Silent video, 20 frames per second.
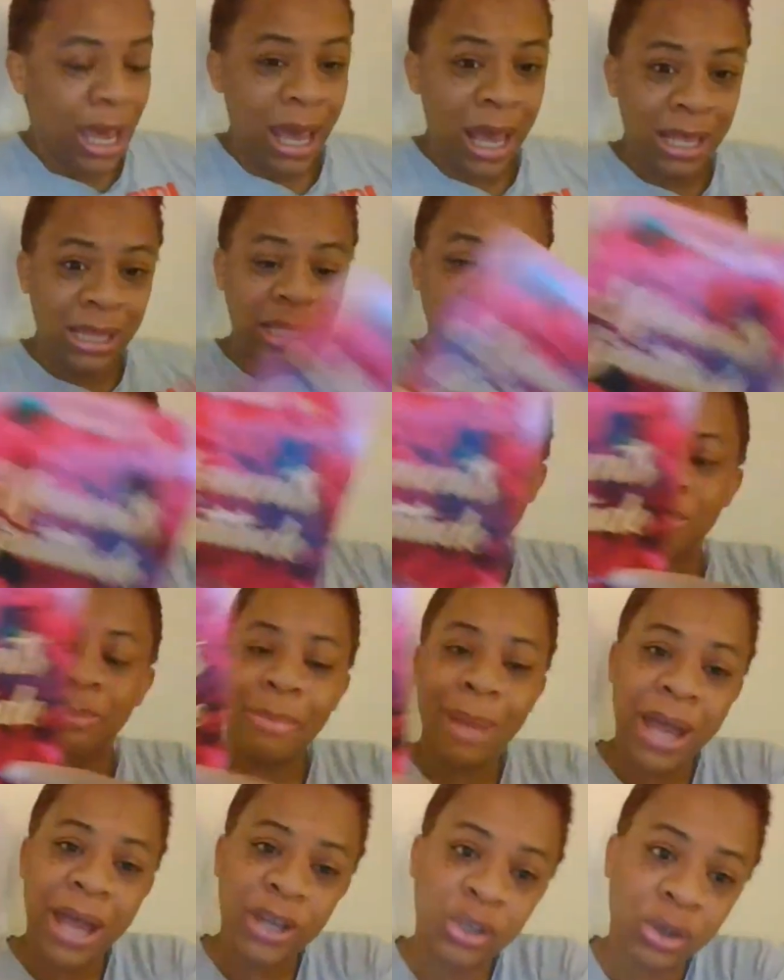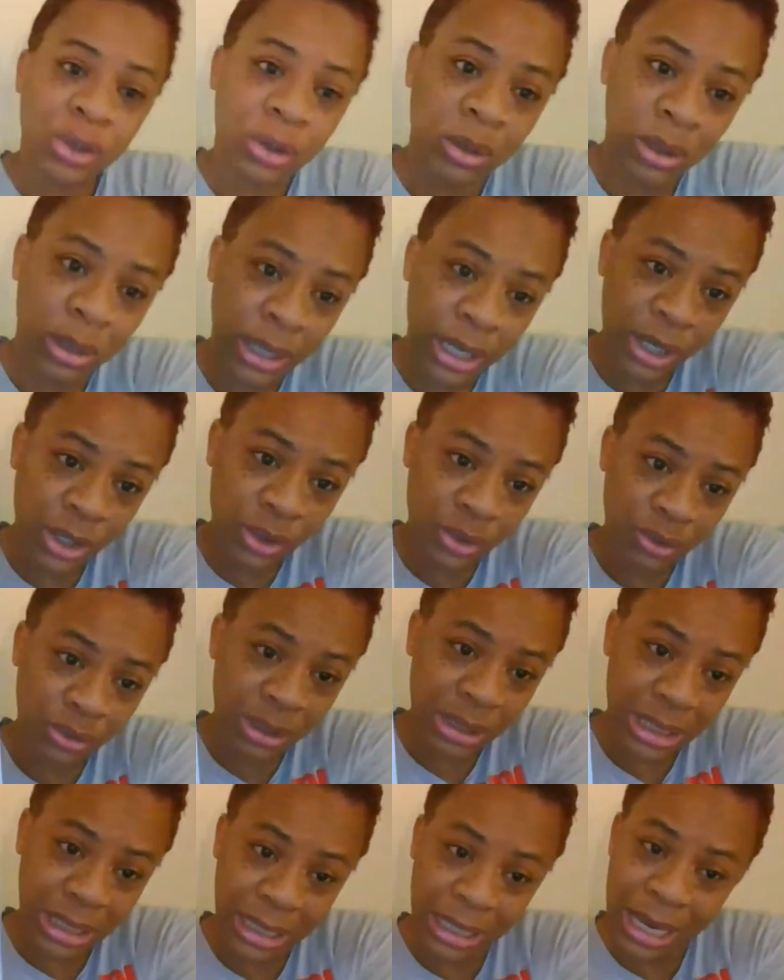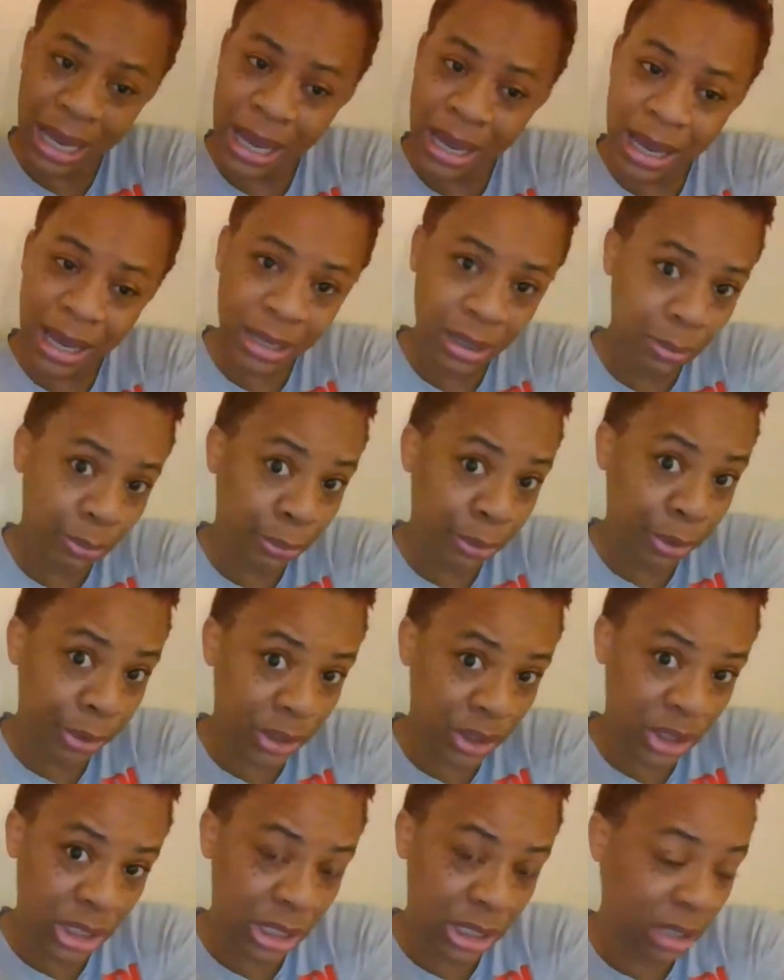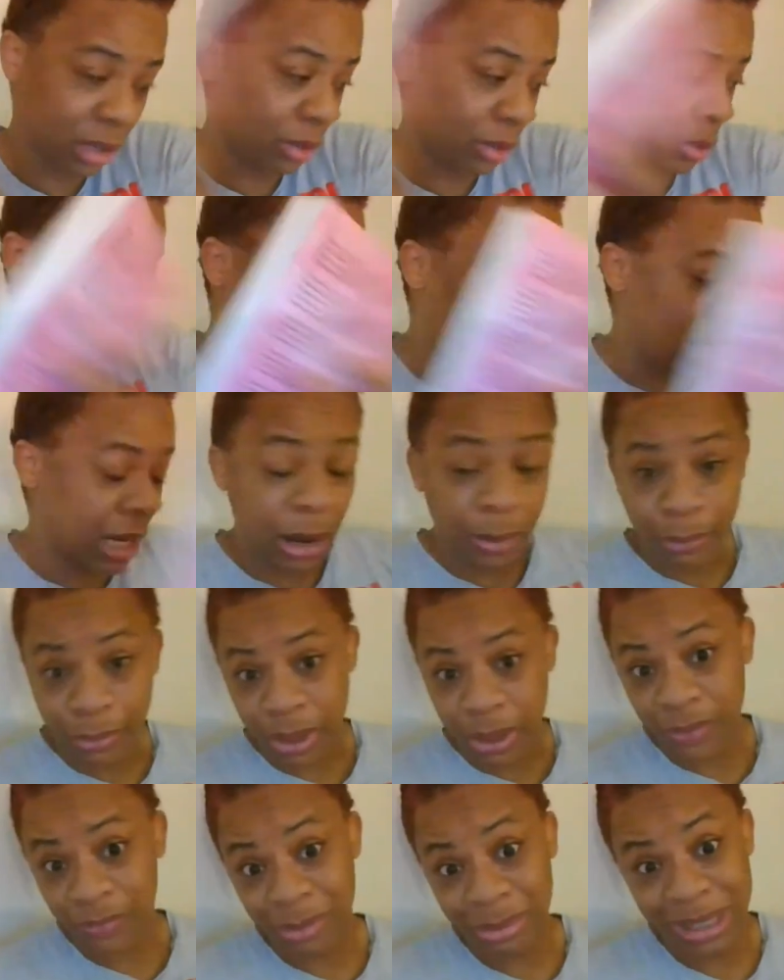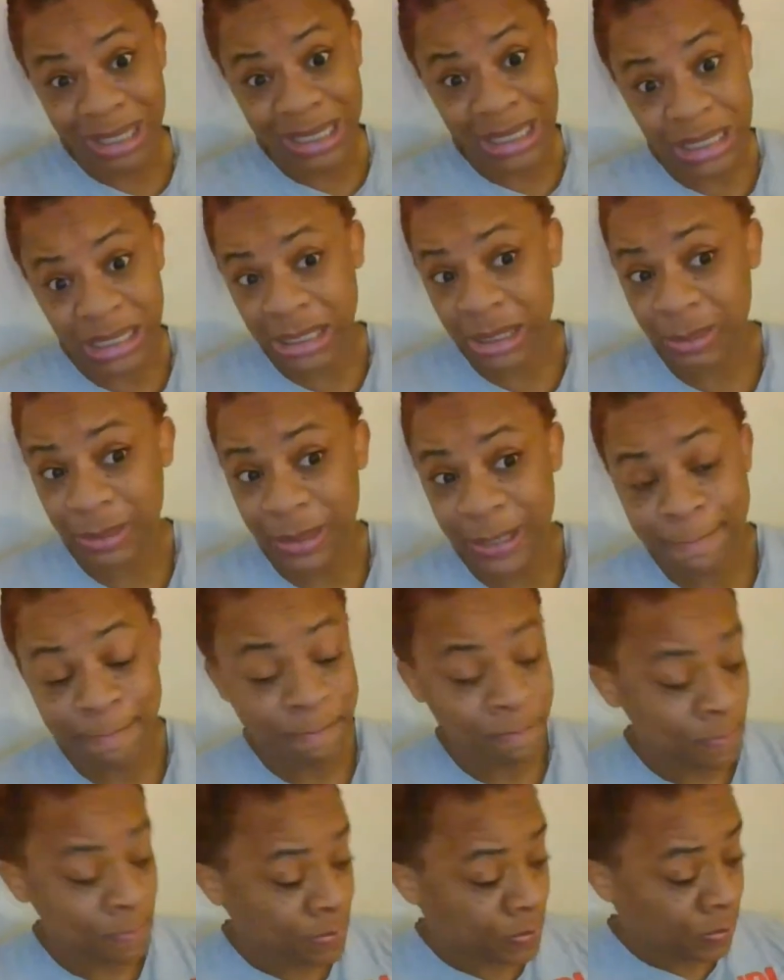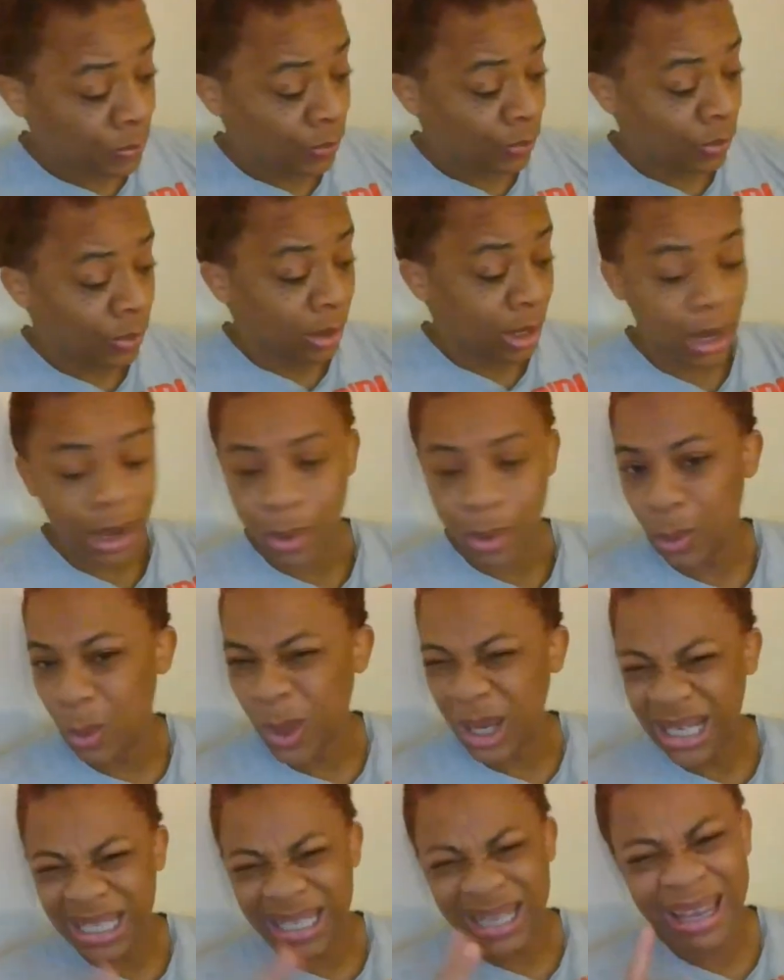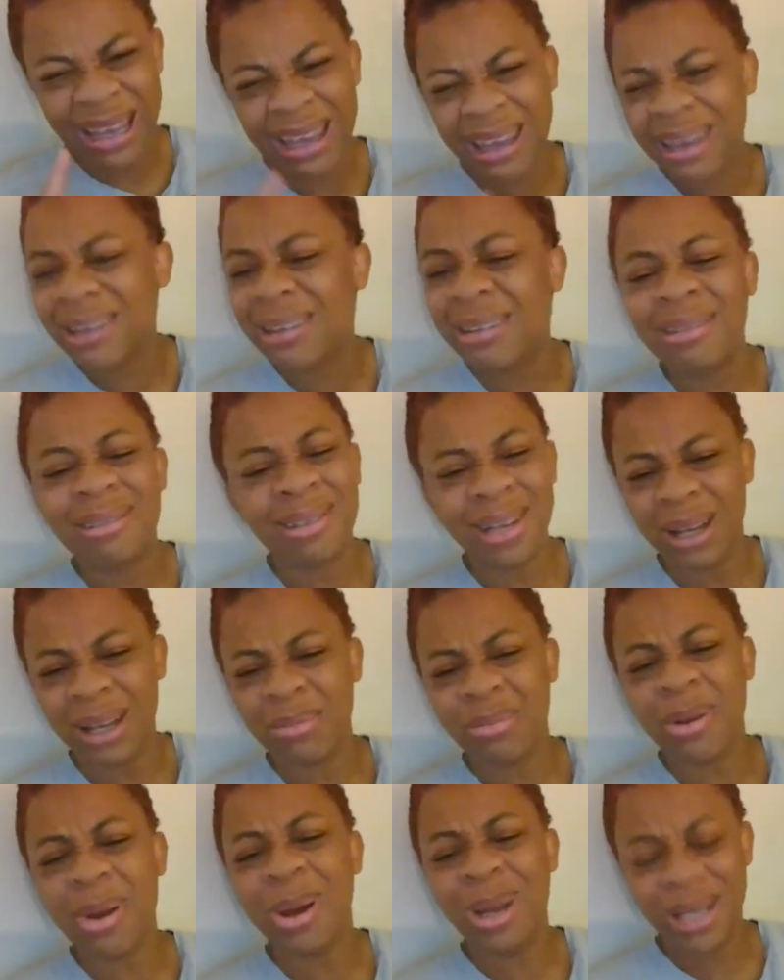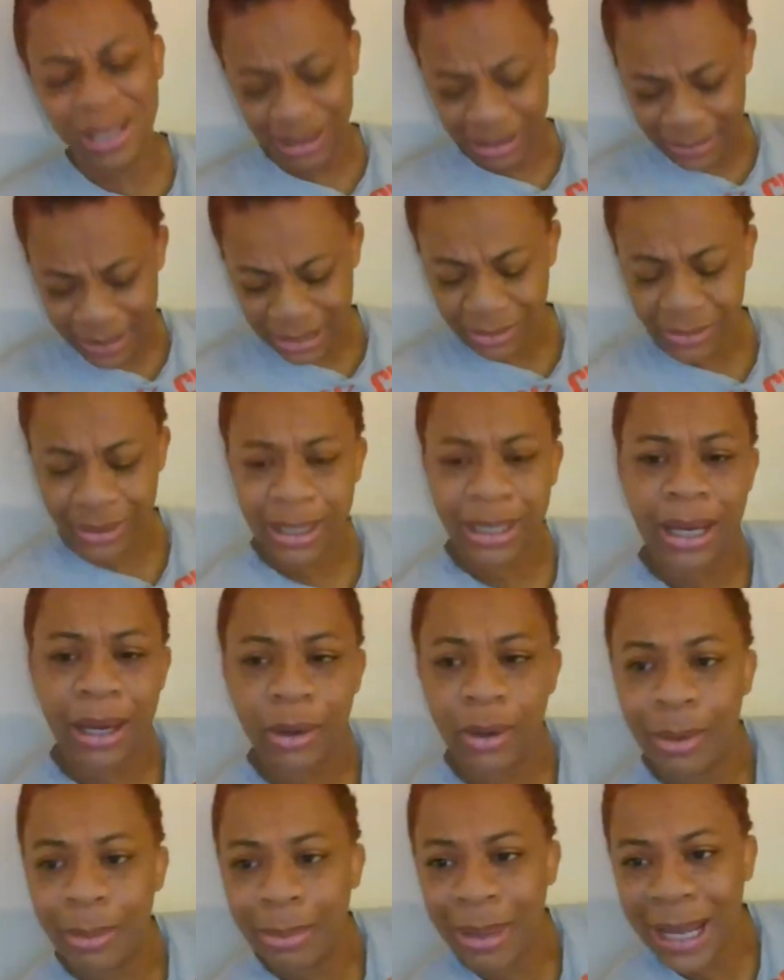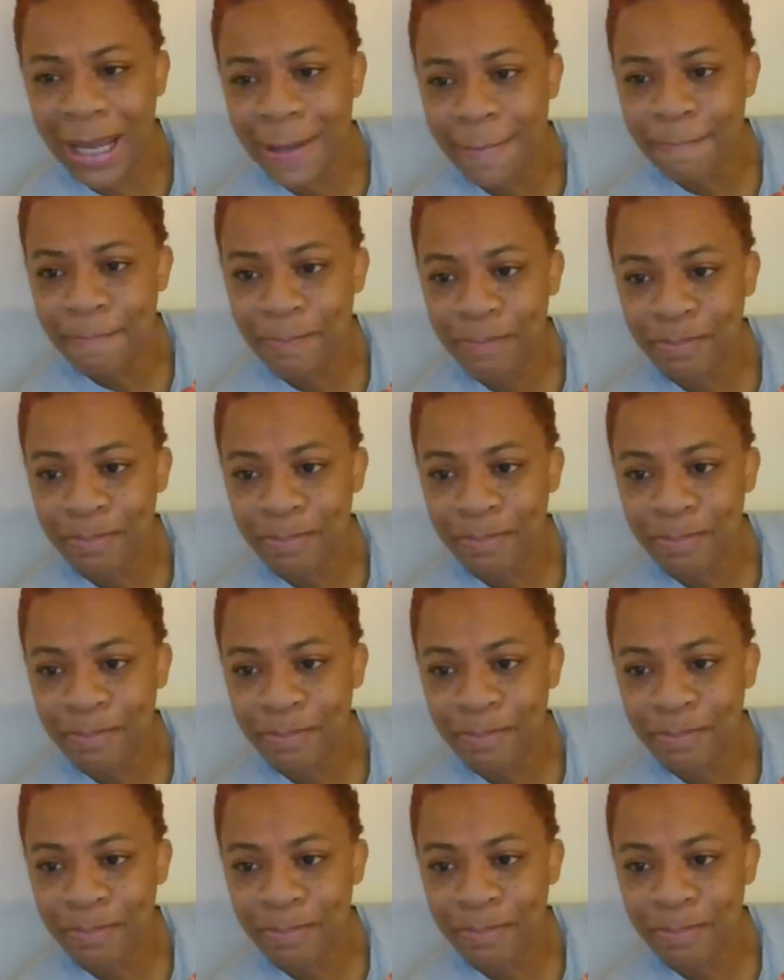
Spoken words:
And this is my journal entries. A lot of prayers in here that I prayed for my husband. And one day, God brought it to pass. Okay, God, bye.